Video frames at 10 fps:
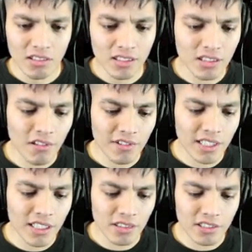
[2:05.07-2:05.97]
Let's go over
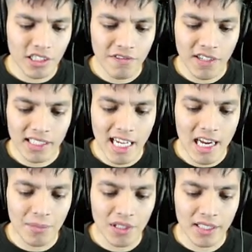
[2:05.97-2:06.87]
here. You need to find a
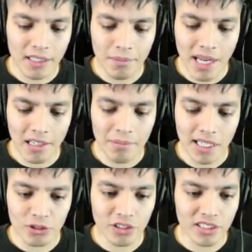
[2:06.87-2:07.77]
hammer and a battery
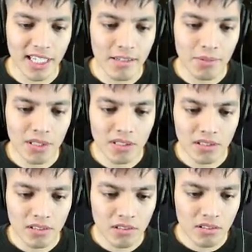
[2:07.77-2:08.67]
pack to escape.
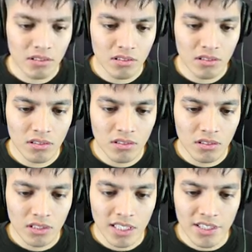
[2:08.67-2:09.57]

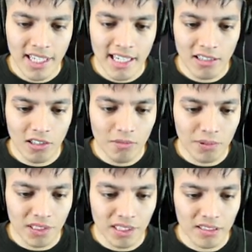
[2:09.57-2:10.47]
Okay, you can't
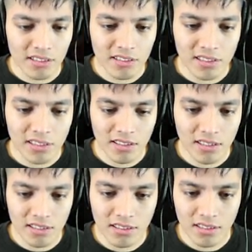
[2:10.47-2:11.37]
open these.
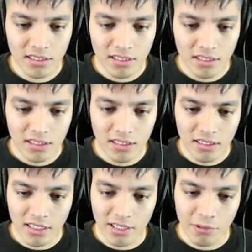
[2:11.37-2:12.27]

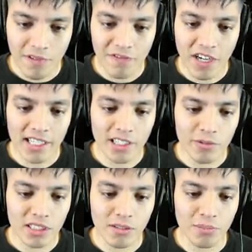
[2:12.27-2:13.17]
Can we fight her
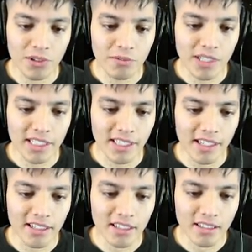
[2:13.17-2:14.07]
with the broom right
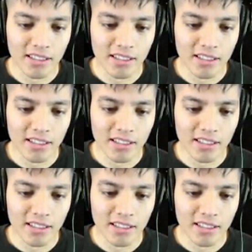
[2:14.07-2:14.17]
there?